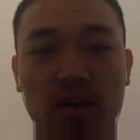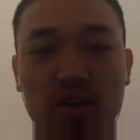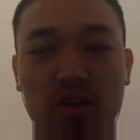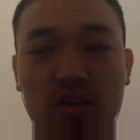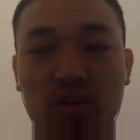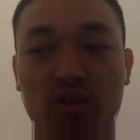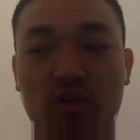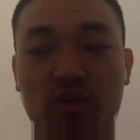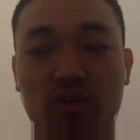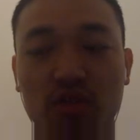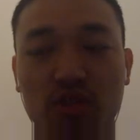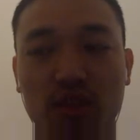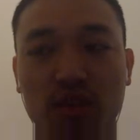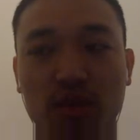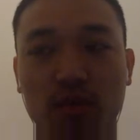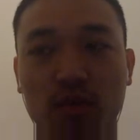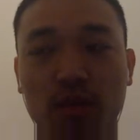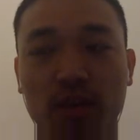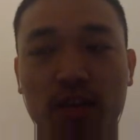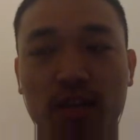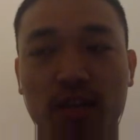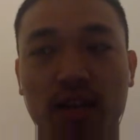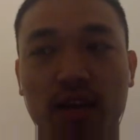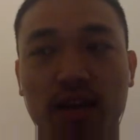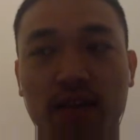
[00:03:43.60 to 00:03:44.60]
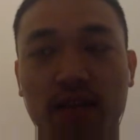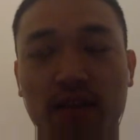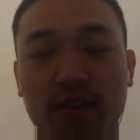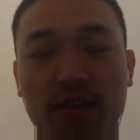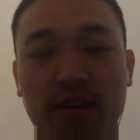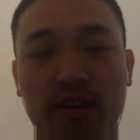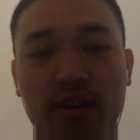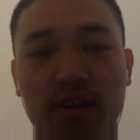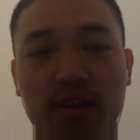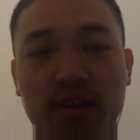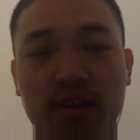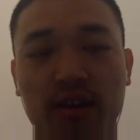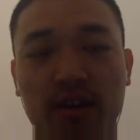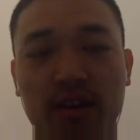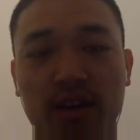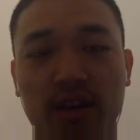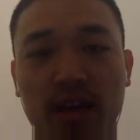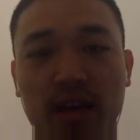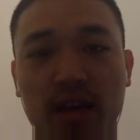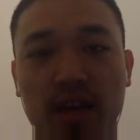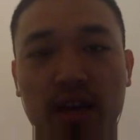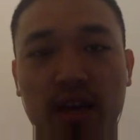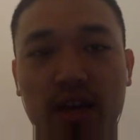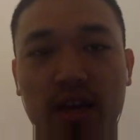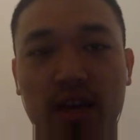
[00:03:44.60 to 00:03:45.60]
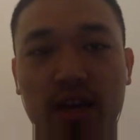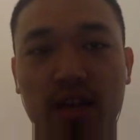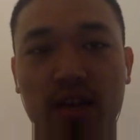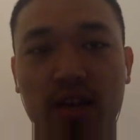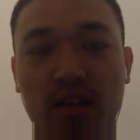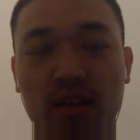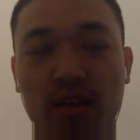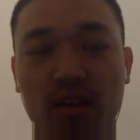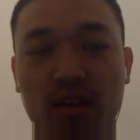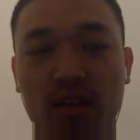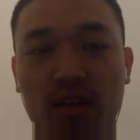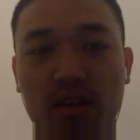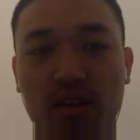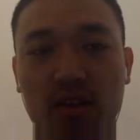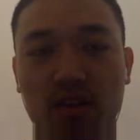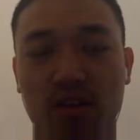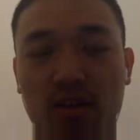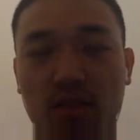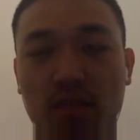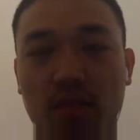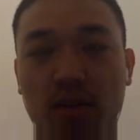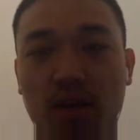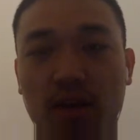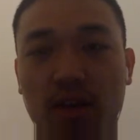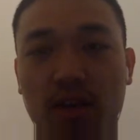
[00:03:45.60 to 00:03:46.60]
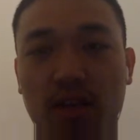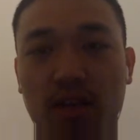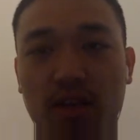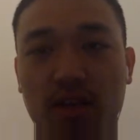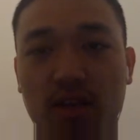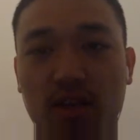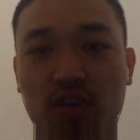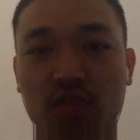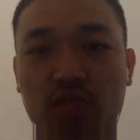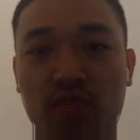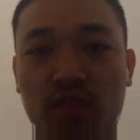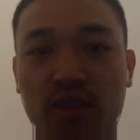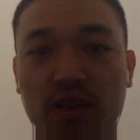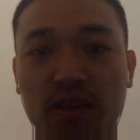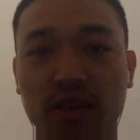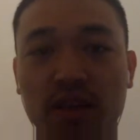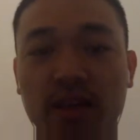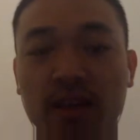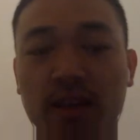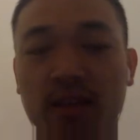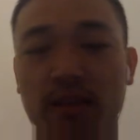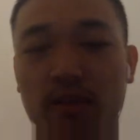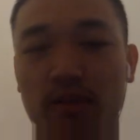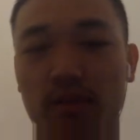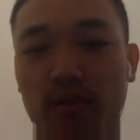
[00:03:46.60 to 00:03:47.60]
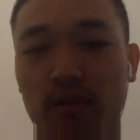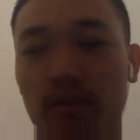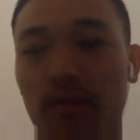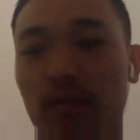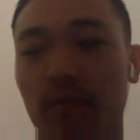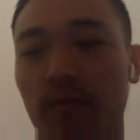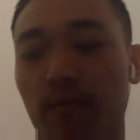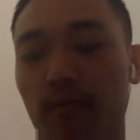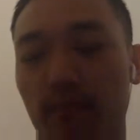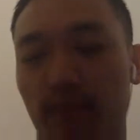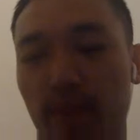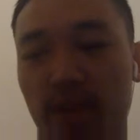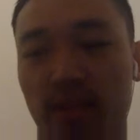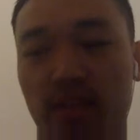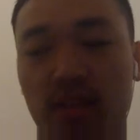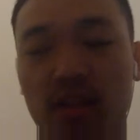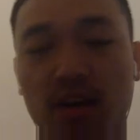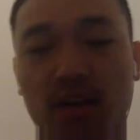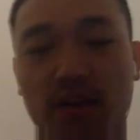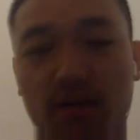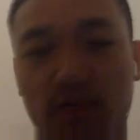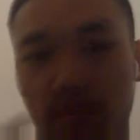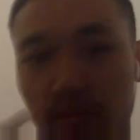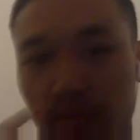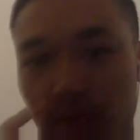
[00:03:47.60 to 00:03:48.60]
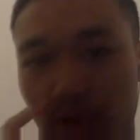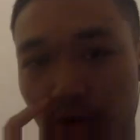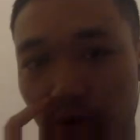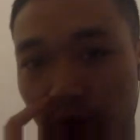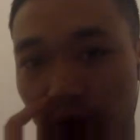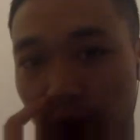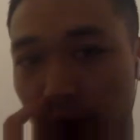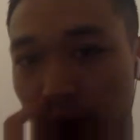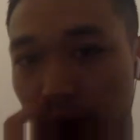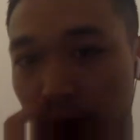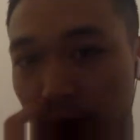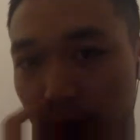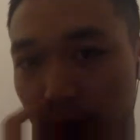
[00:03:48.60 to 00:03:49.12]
using weight heavier than your body is accumulated based off your programming,